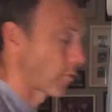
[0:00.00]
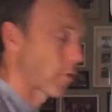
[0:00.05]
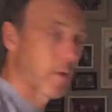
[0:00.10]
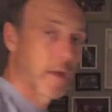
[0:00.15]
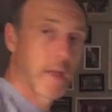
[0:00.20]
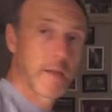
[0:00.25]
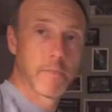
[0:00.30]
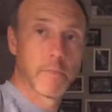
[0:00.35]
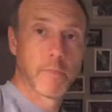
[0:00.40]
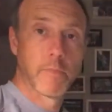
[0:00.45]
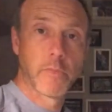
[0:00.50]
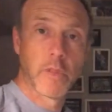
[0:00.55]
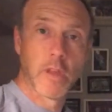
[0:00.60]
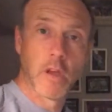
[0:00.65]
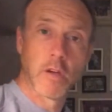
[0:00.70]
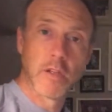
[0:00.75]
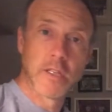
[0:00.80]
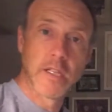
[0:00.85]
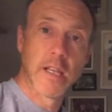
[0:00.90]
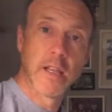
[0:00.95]
Okay, the
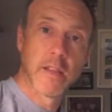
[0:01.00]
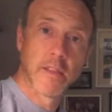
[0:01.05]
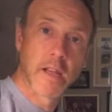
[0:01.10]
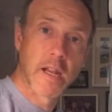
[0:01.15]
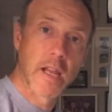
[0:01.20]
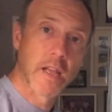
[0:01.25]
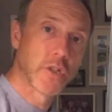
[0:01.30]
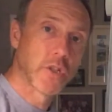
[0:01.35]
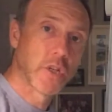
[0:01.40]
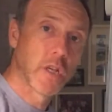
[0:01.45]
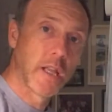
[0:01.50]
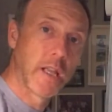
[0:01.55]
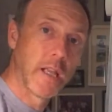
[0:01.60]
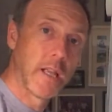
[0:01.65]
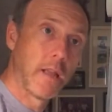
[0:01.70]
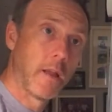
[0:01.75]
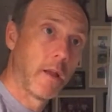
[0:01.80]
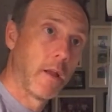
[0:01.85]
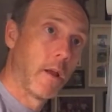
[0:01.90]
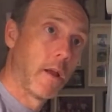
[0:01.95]
idea that
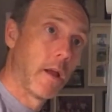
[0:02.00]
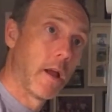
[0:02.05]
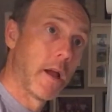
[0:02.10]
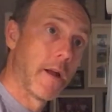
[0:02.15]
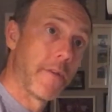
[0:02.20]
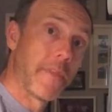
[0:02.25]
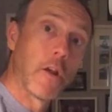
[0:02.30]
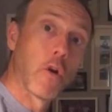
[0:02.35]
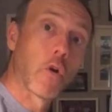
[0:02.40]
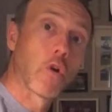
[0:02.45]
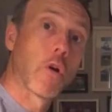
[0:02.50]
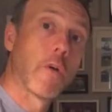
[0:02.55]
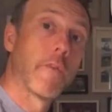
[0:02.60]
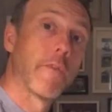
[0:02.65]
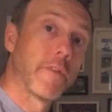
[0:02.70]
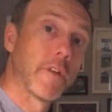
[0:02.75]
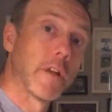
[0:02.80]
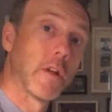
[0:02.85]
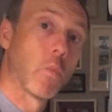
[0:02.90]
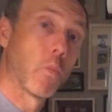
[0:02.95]
actually they're not
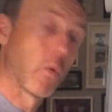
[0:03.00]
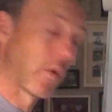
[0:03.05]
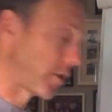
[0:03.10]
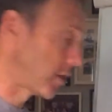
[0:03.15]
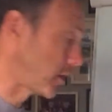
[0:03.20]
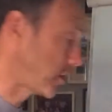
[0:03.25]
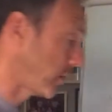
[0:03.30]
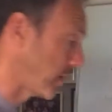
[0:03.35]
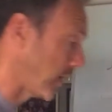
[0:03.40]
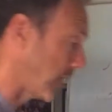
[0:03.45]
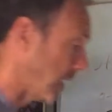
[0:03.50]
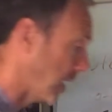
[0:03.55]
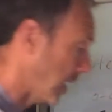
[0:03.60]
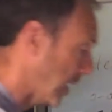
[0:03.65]
confident in what they're doing.